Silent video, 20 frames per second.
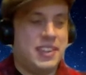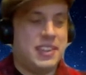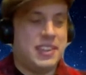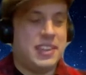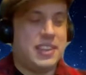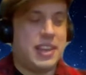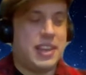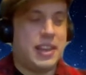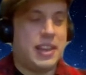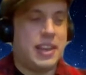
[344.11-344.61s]

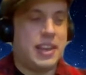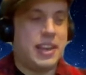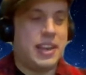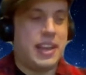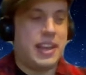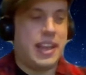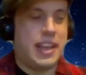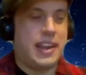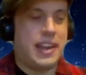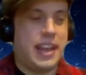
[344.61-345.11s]
Yeah,
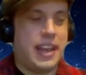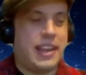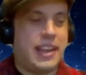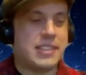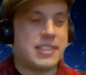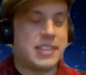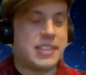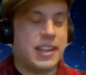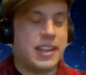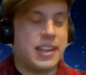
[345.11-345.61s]
and I
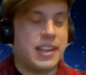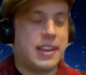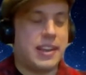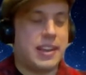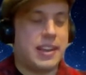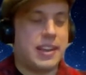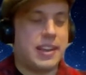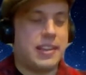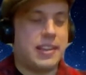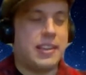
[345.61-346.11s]
guess like
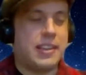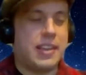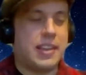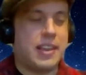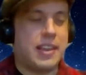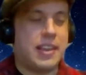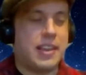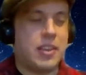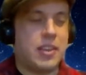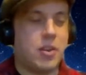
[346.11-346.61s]

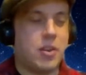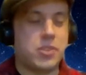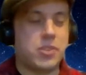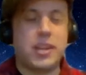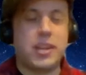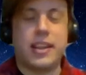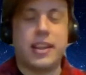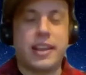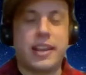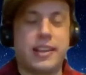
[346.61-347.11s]
you
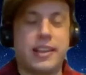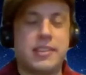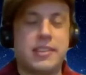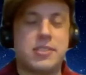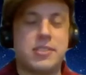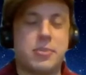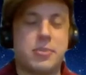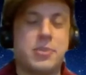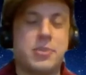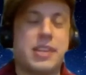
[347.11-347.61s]
also had like,
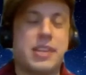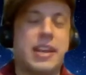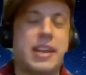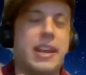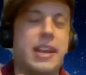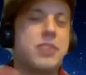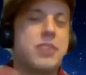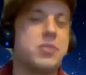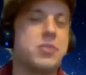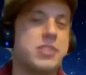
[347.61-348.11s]
so it was like an
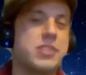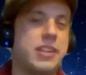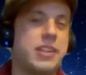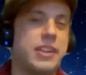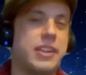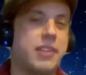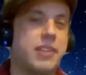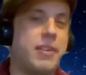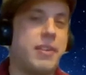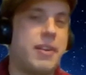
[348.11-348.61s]
interest in
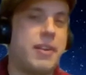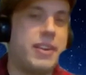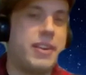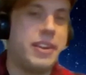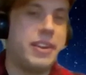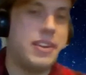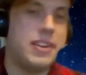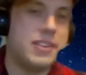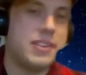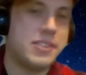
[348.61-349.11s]

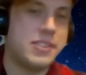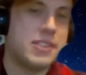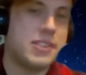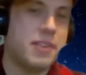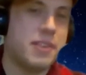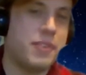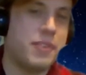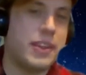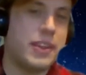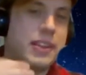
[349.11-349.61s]
literary
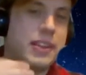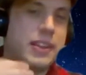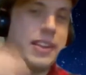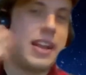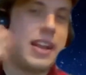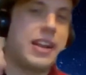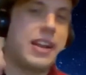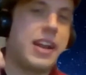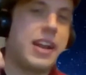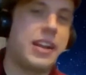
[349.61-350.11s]
stuff. Like, did
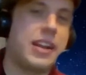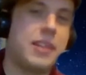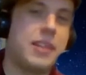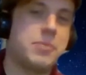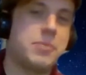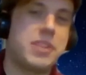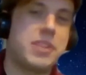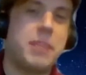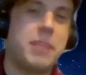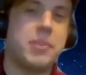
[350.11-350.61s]
that kind of
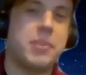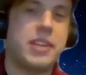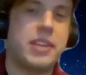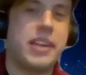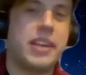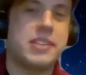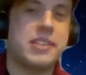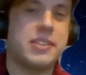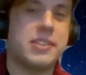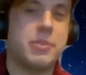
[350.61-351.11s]
come
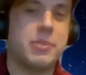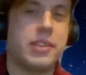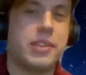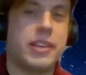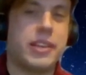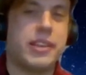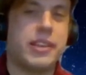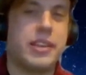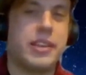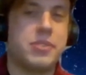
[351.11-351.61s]
simultaneously with
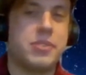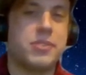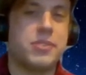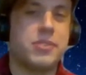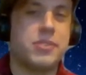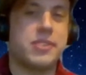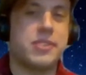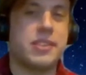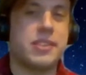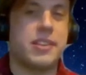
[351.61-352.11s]
like the
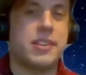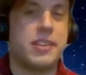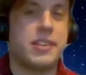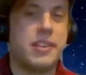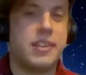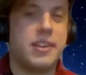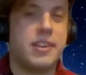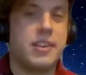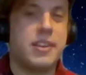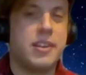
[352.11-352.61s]
interest in
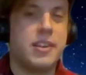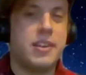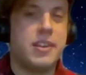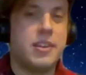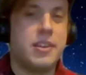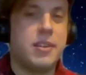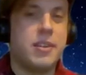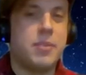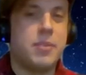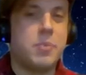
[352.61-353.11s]

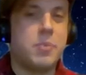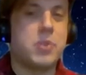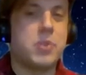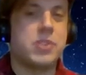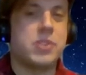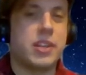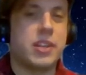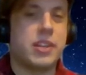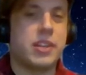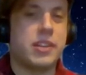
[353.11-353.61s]

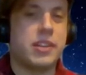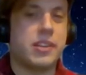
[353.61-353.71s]
music?